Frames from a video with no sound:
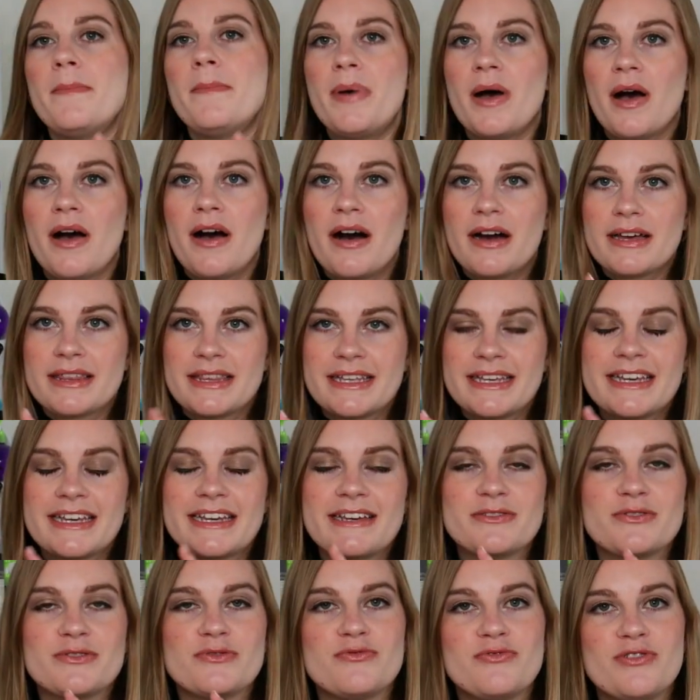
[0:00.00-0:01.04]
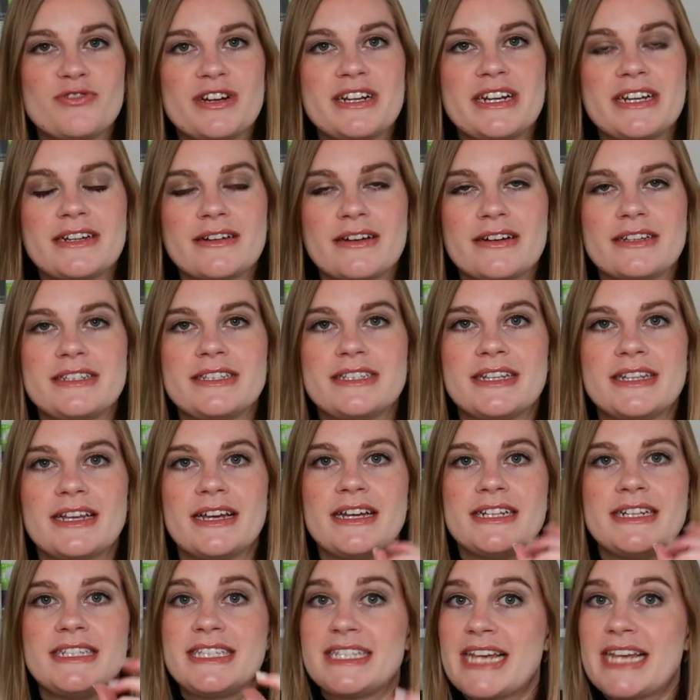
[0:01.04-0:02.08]
but I think it gives a really nice
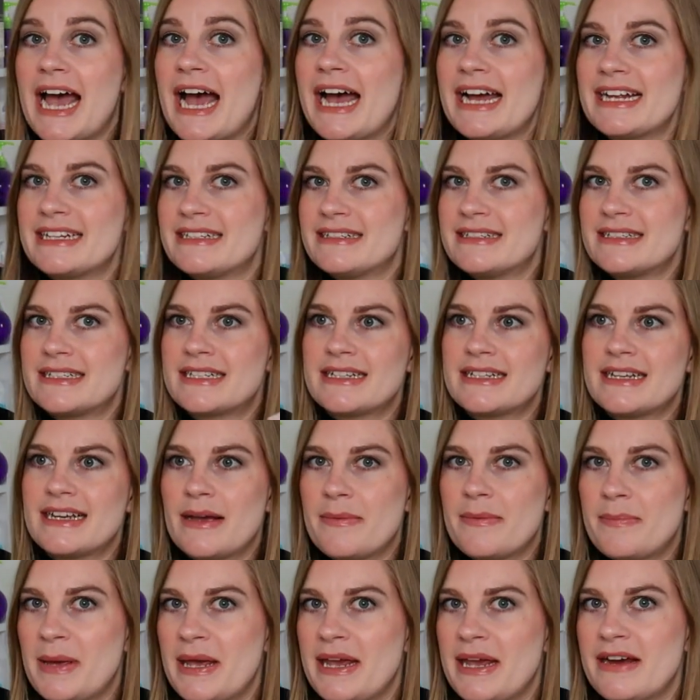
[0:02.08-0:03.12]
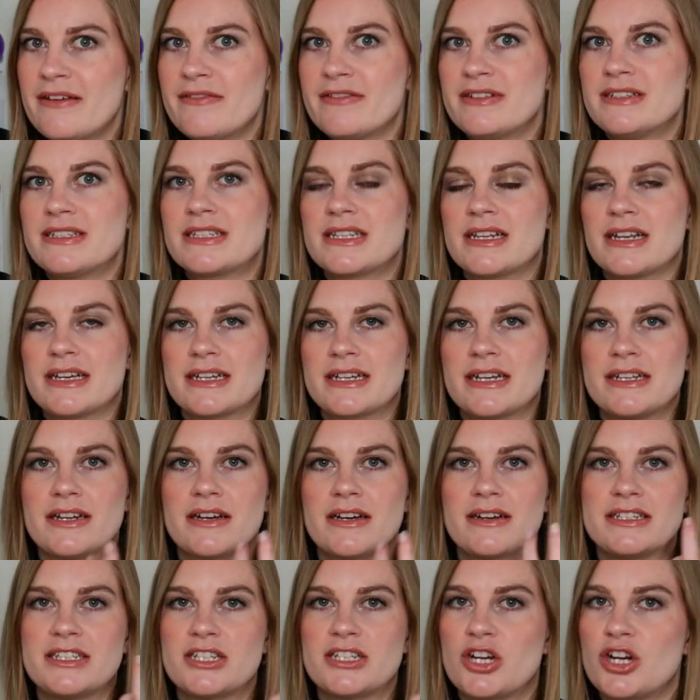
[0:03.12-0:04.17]
tanned appearance, like a
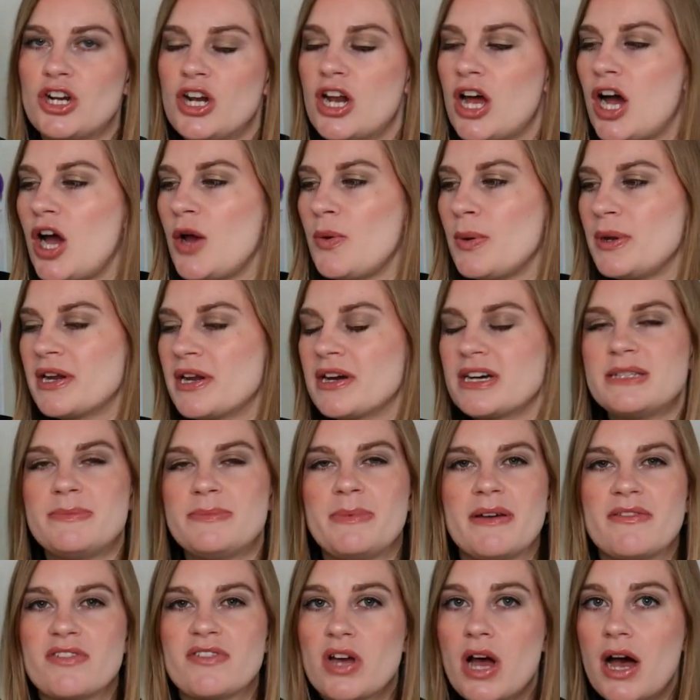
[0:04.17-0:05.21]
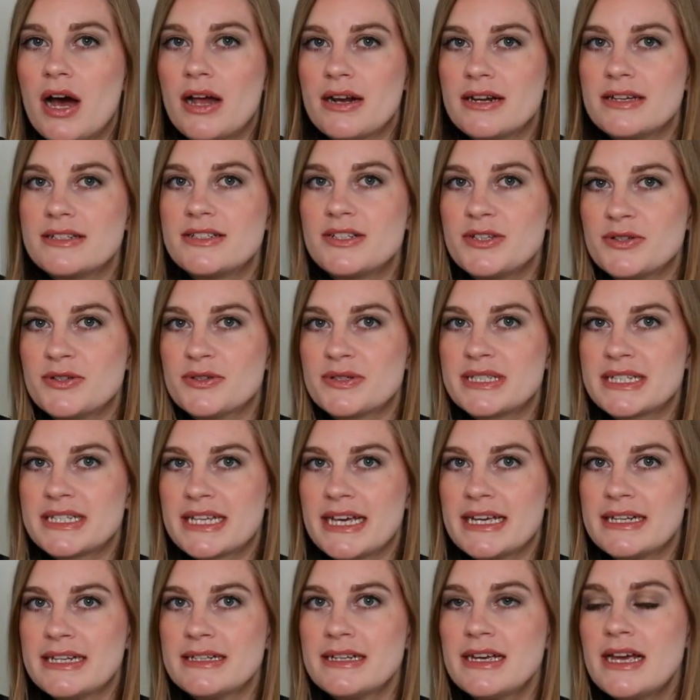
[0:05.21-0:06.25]
nice glow, a nice bit of colour to your
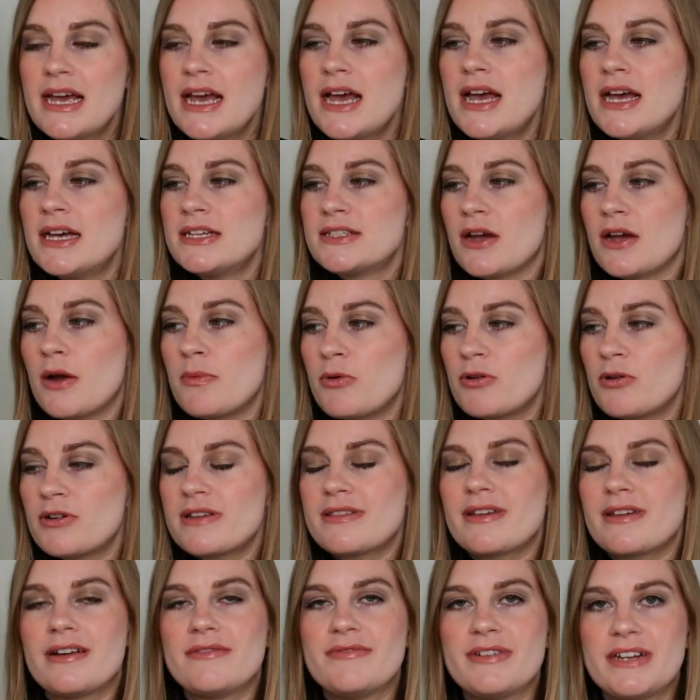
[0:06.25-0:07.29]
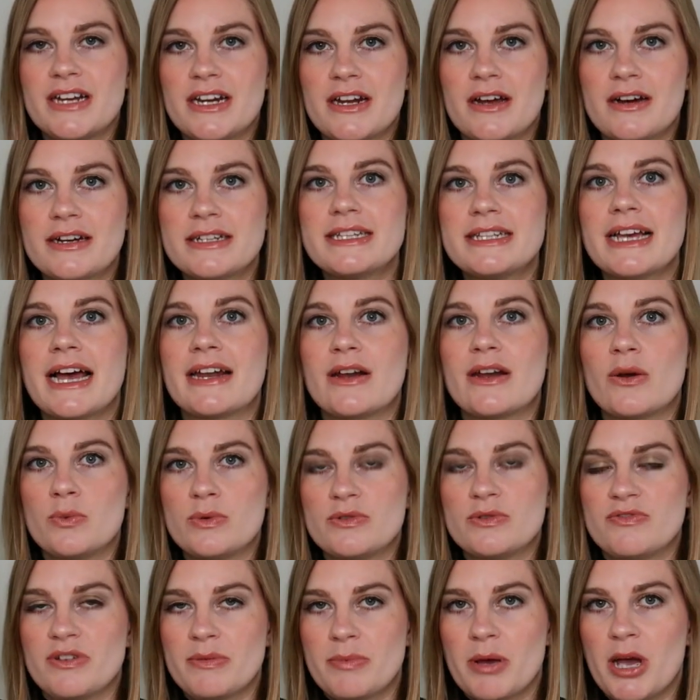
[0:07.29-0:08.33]
skin. So a product that I really liked and I
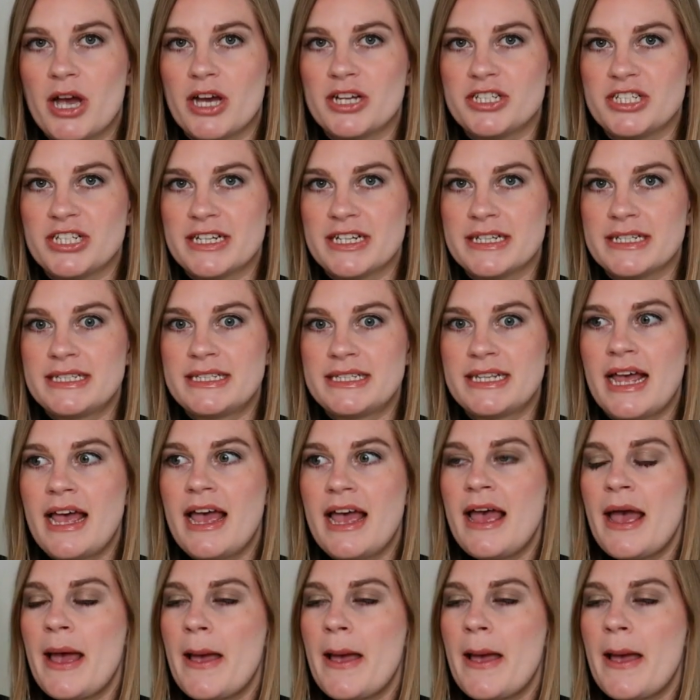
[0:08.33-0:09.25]
would repurchase,